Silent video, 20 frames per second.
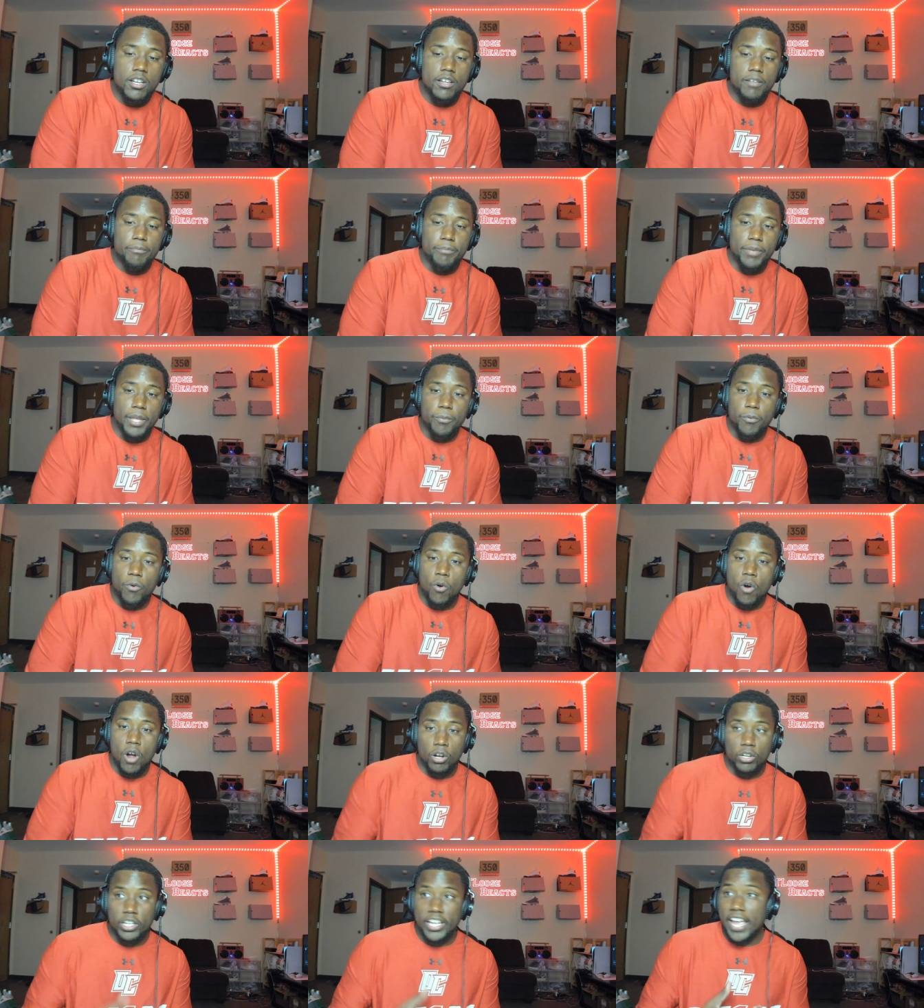
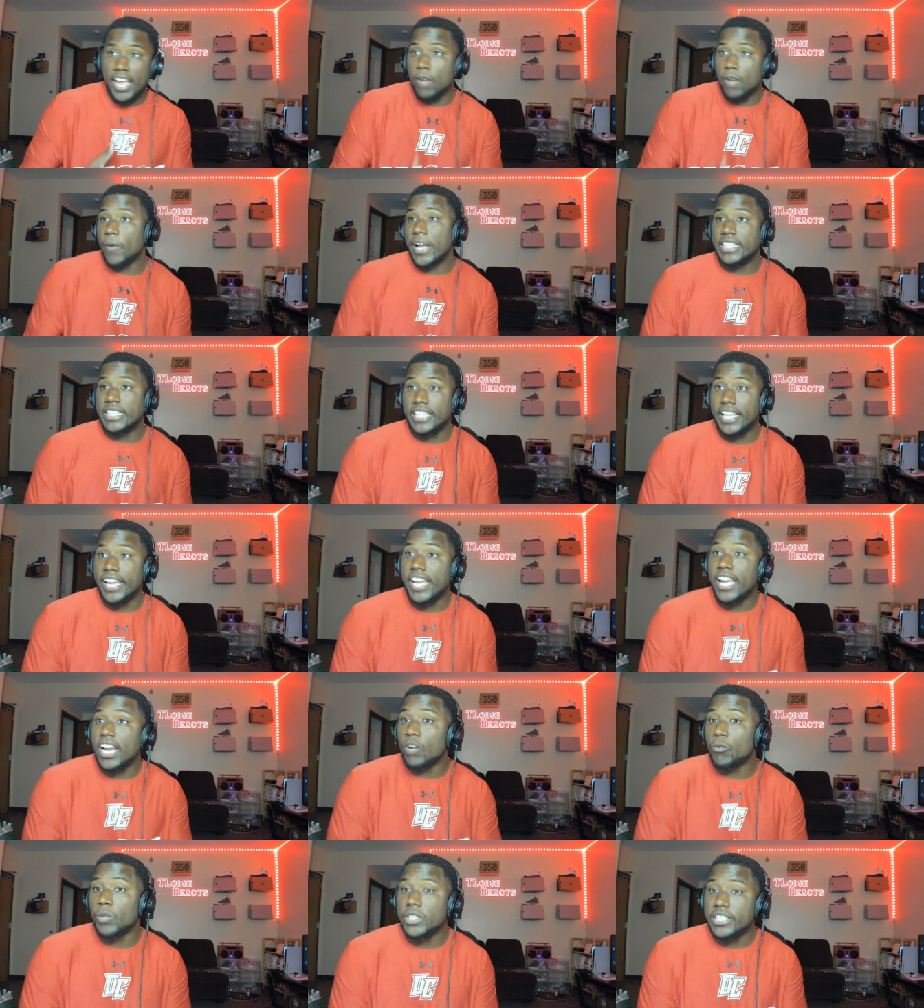people can't wait to
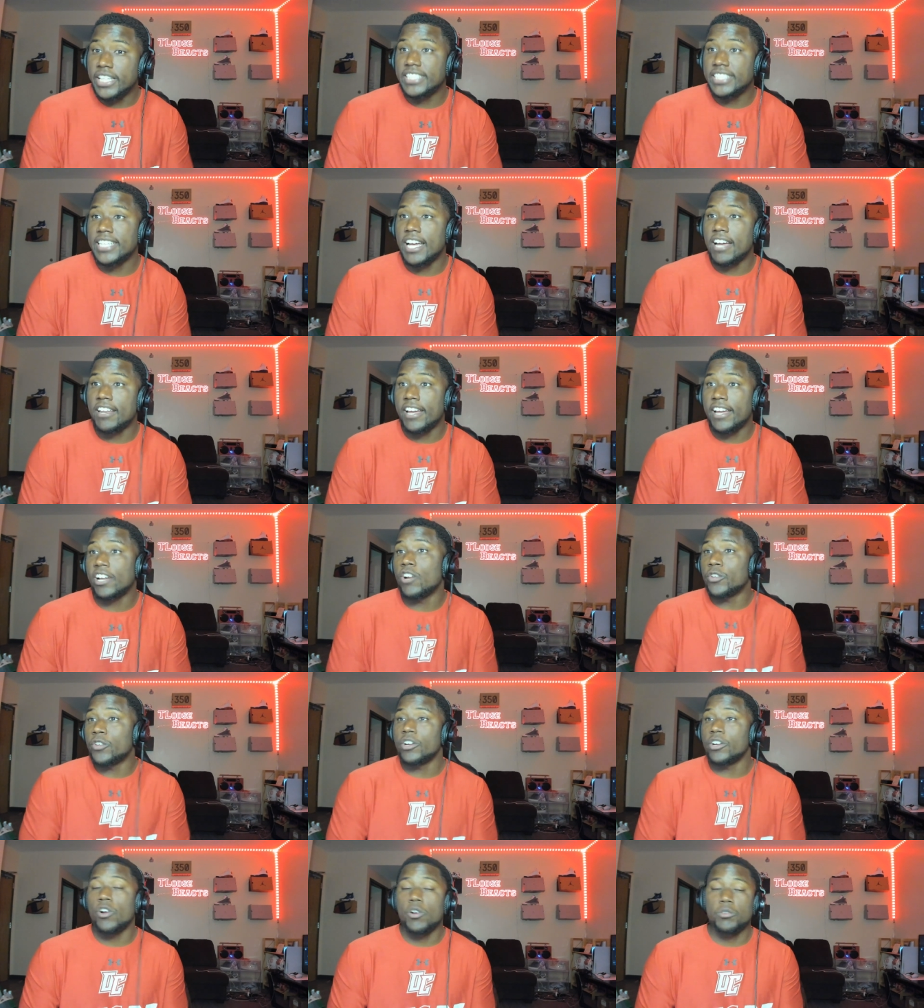hear what they sound like on
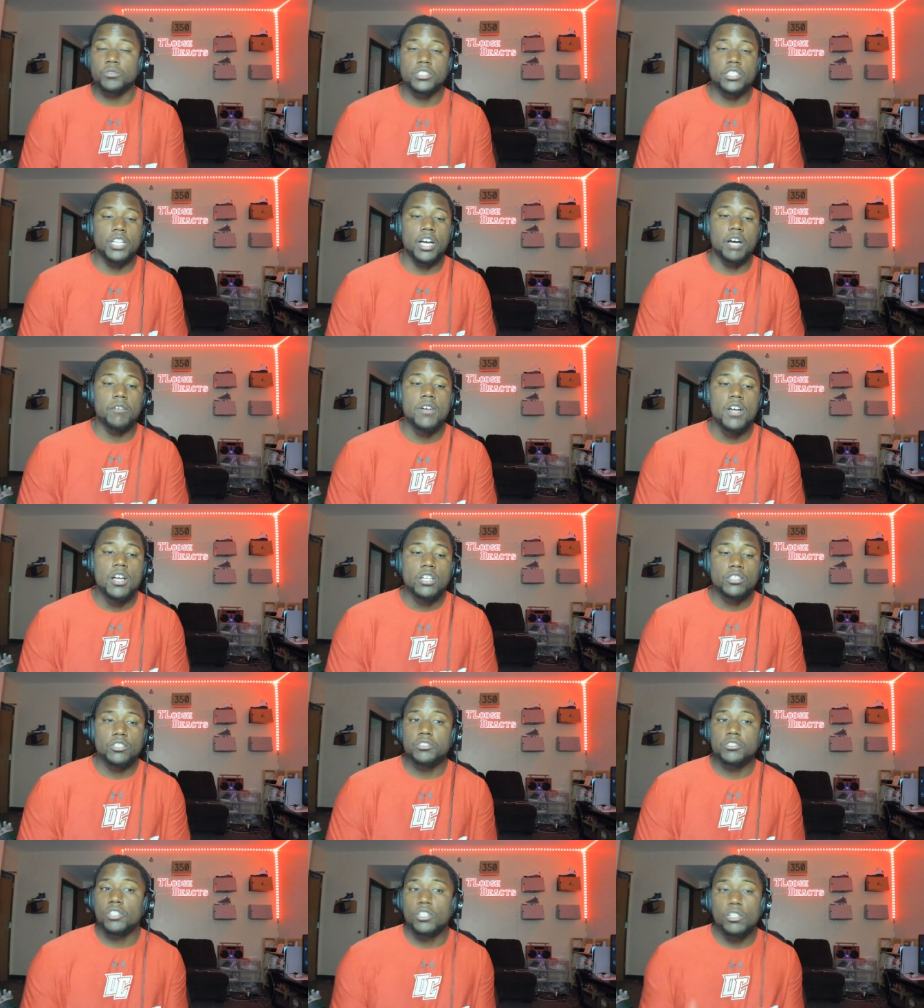their own stuff.
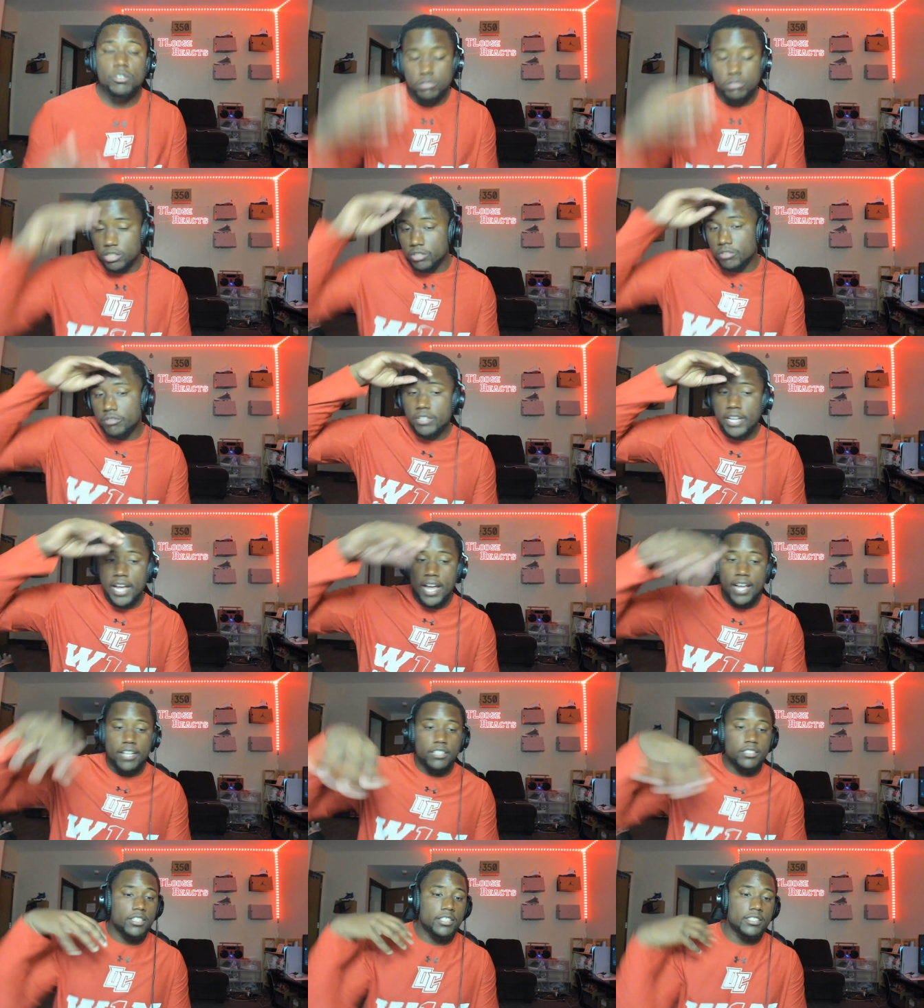So salute to you
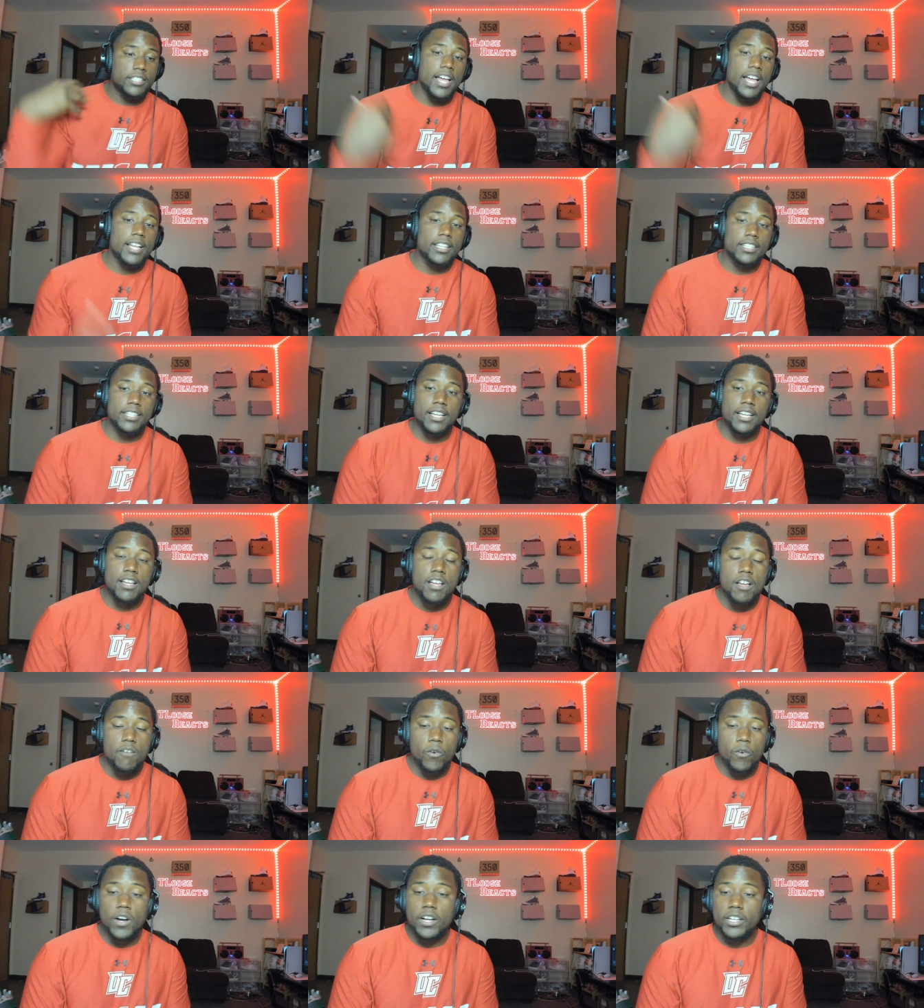guys, because that,
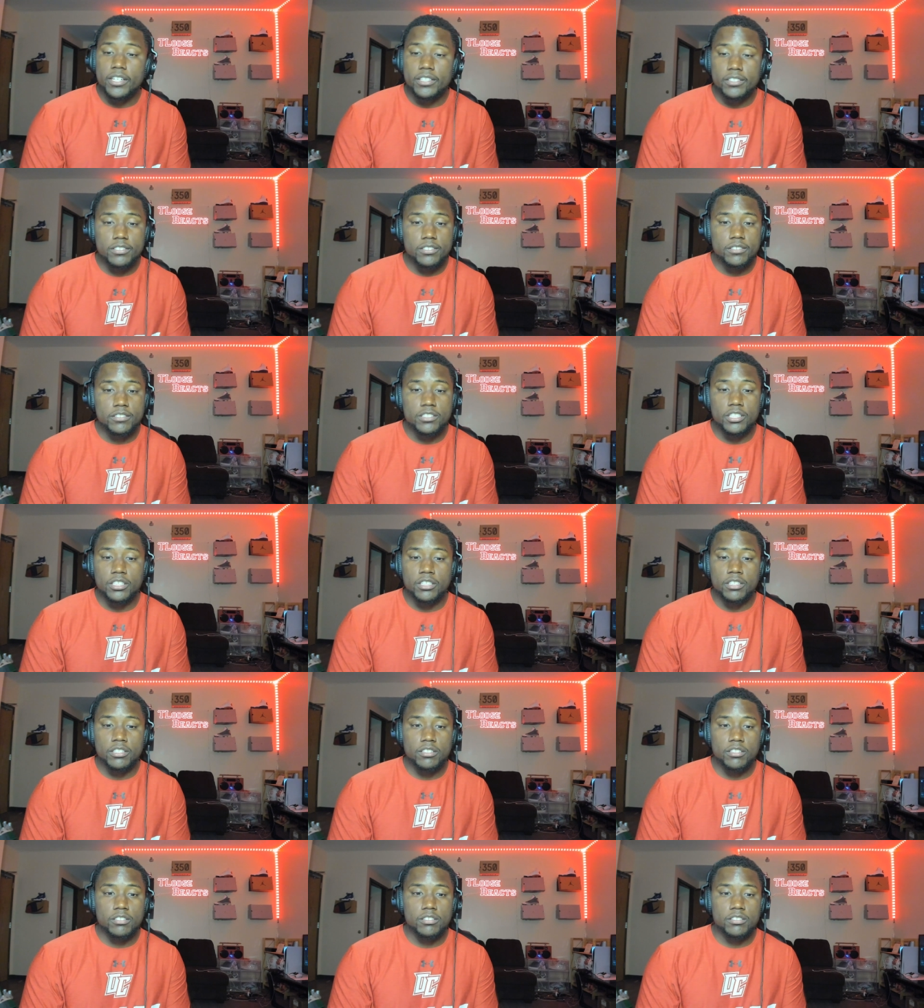one,
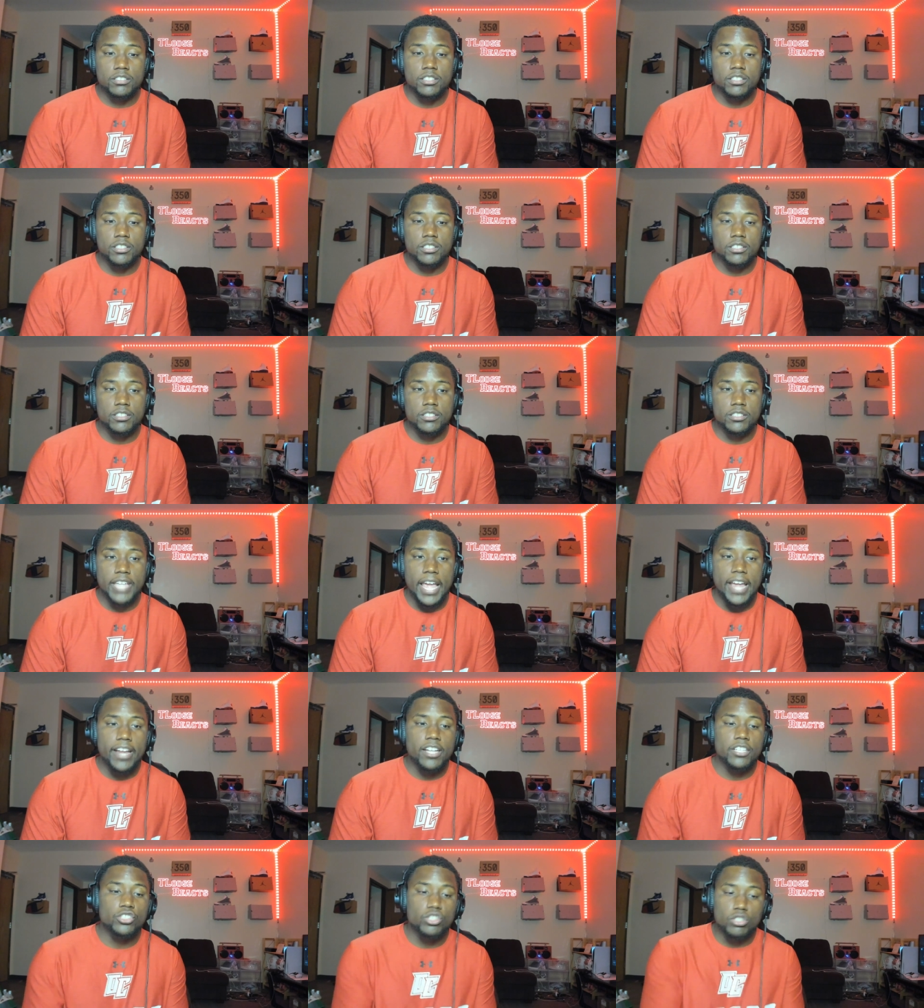to
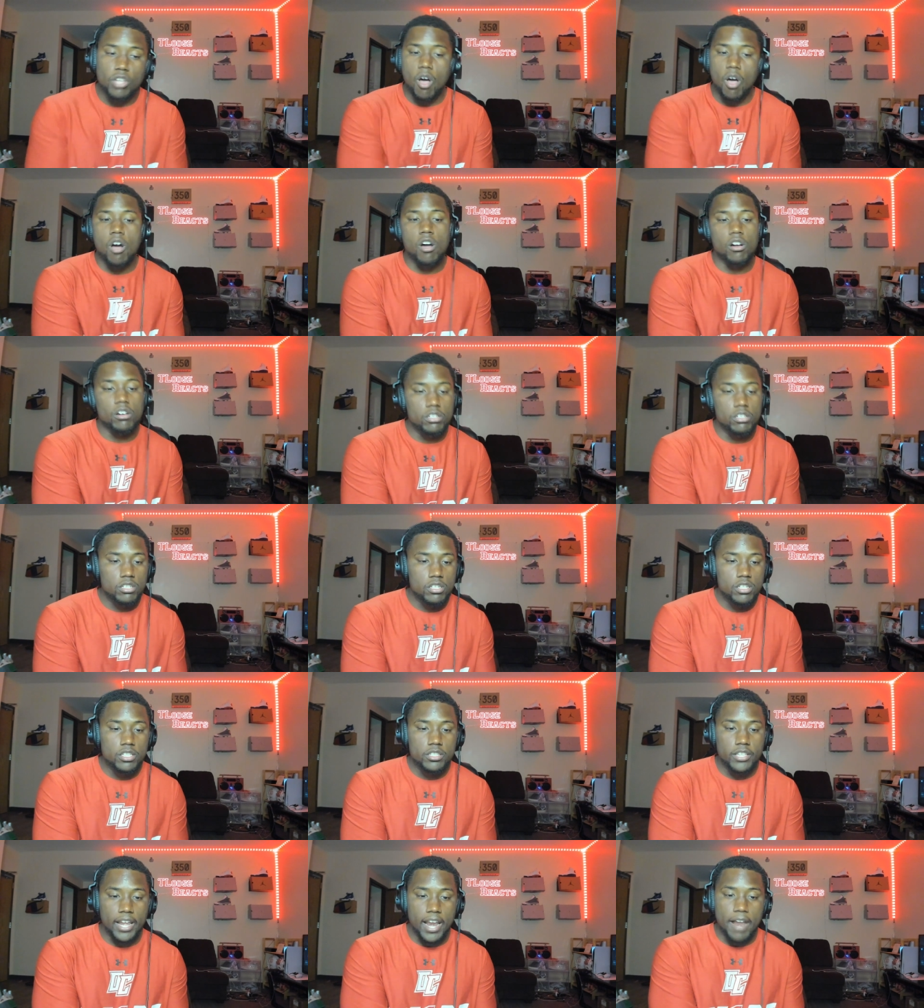take a song
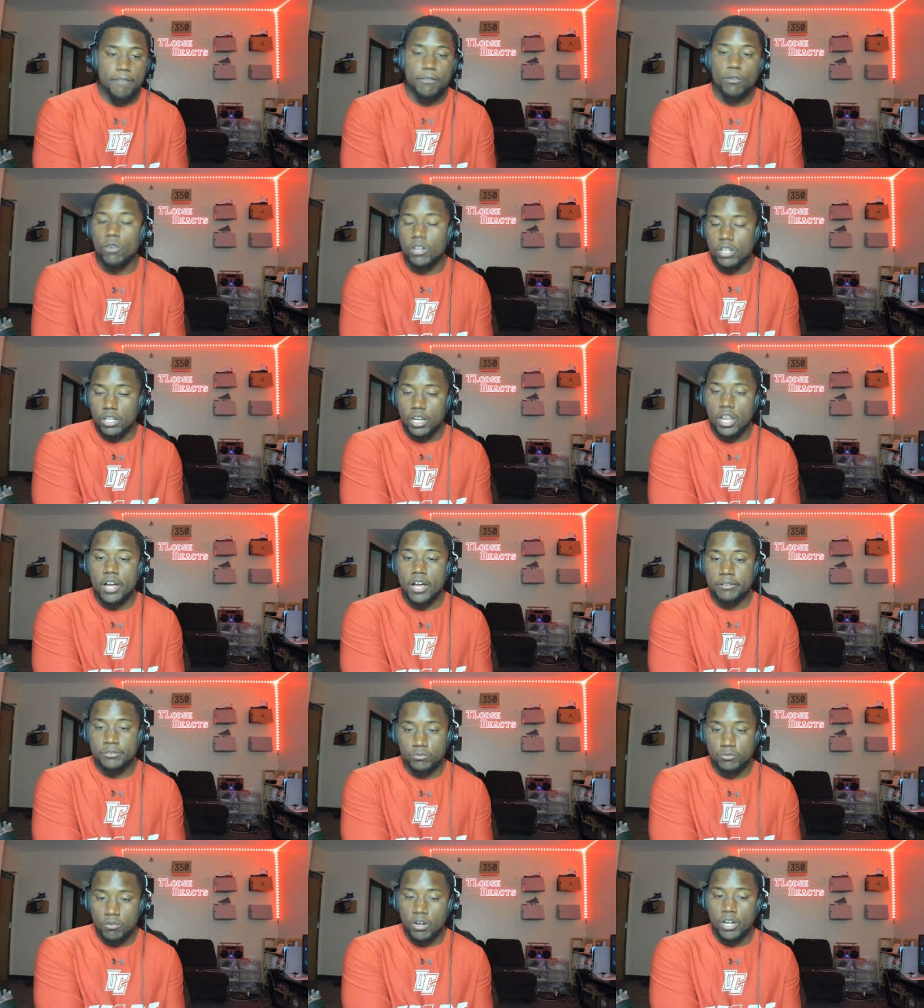that everyone
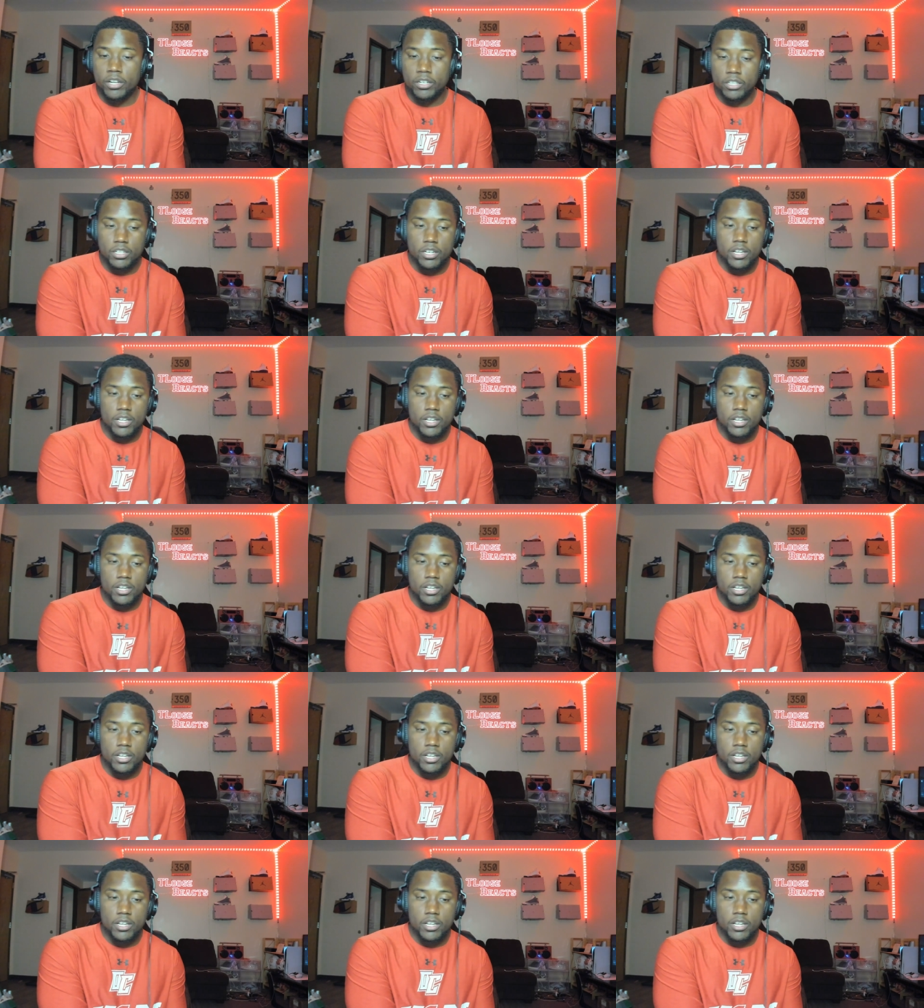loves, one,